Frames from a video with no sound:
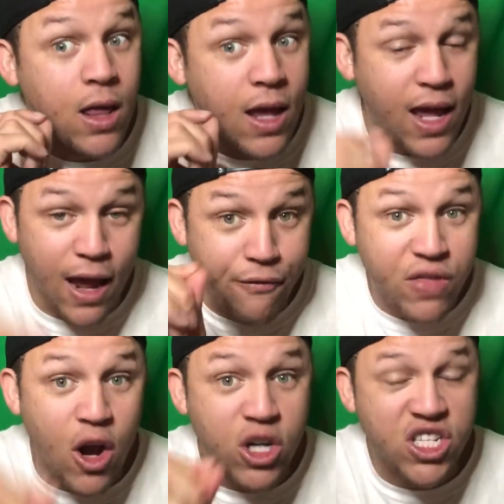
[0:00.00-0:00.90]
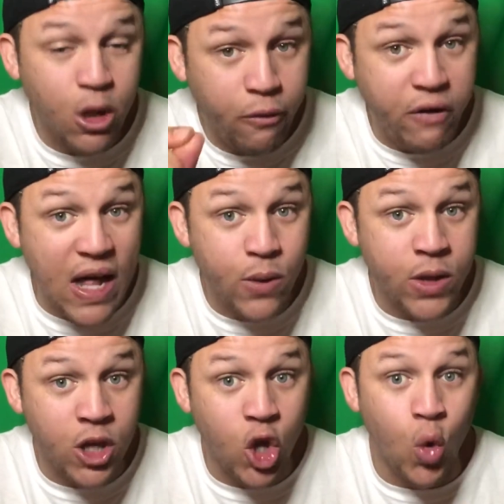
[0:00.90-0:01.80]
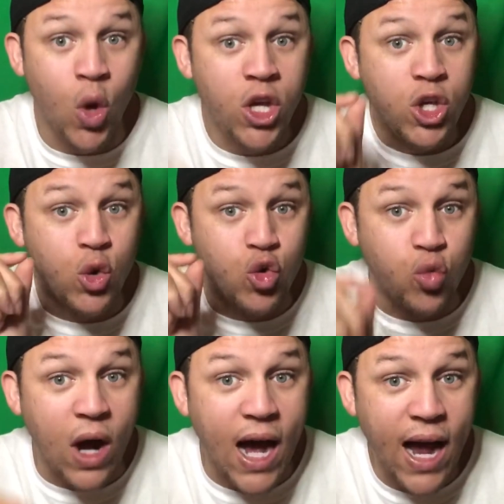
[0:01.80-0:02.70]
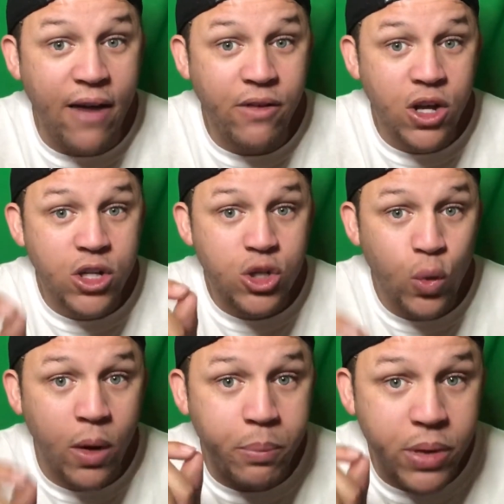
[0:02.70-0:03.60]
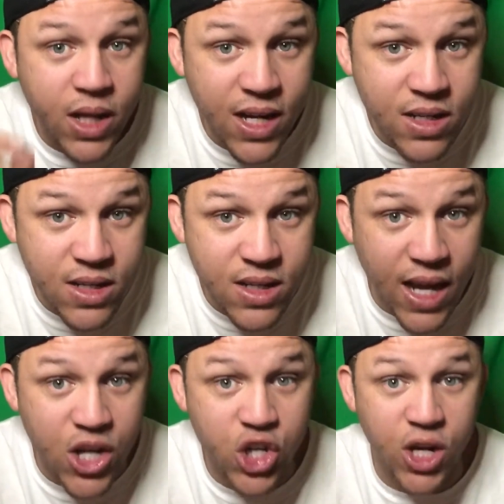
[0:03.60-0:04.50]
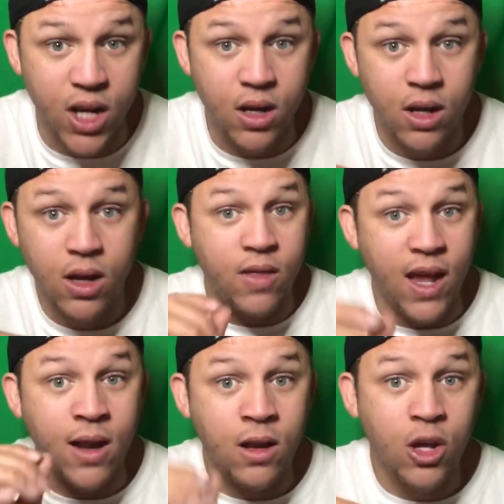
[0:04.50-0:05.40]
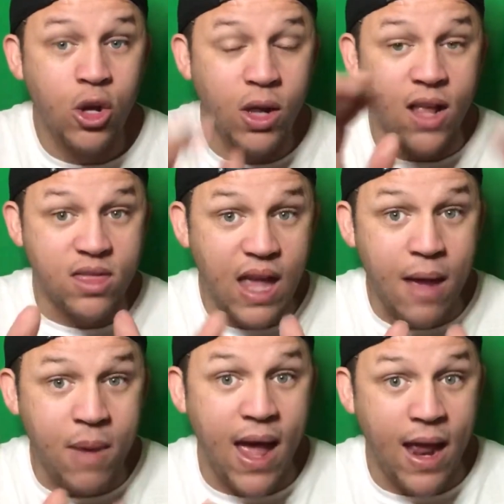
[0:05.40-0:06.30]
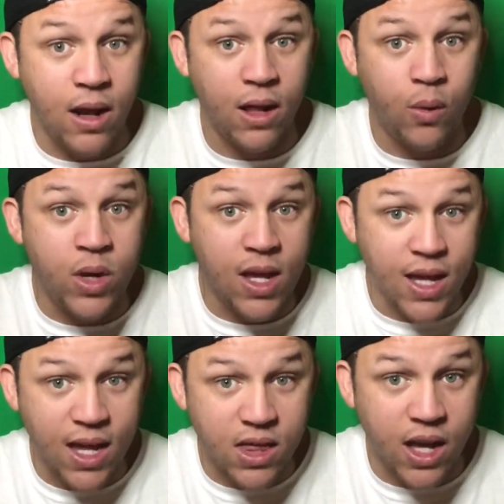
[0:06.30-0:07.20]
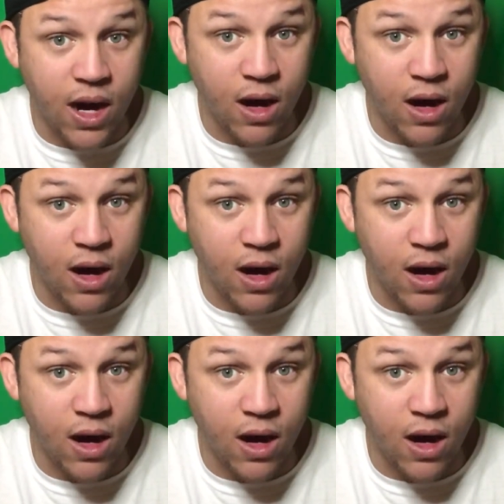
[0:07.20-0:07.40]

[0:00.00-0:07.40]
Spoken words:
If they're still following you, you drive to a police station, then you let them handle it when you get there.